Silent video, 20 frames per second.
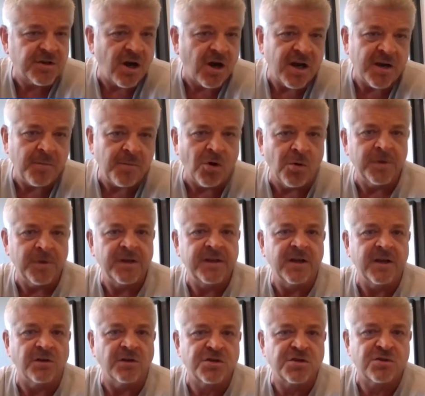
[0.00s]
Scotty Bowman
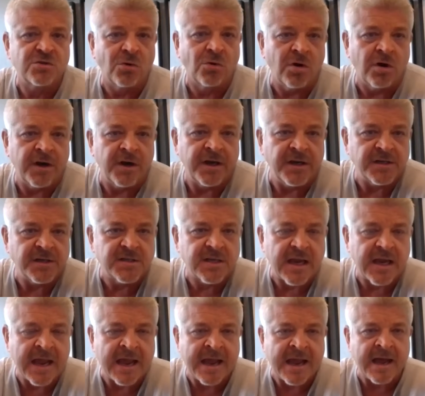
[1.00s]
tells stories,
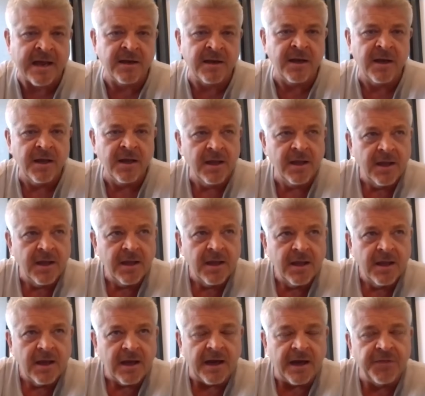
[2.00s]
and
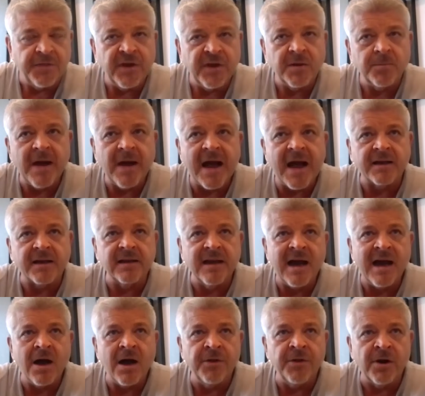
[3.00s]
I think back
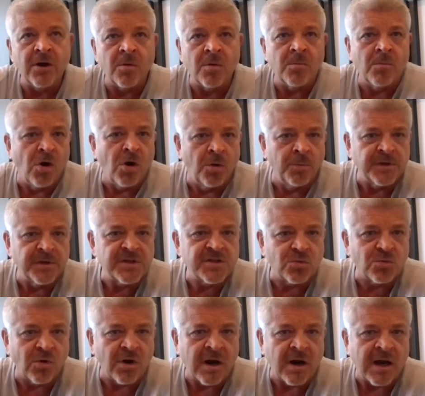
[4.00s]
now, there are
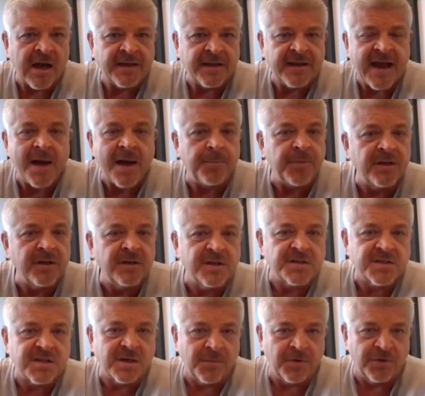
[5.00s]
moments where I tap
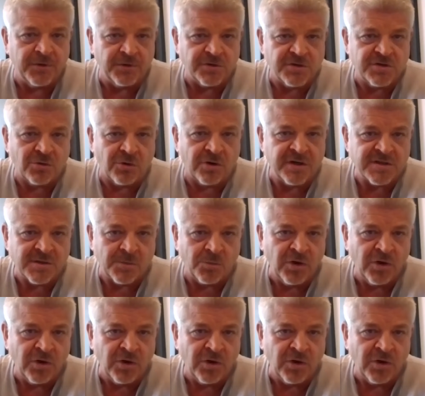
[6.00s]
into some of those stories.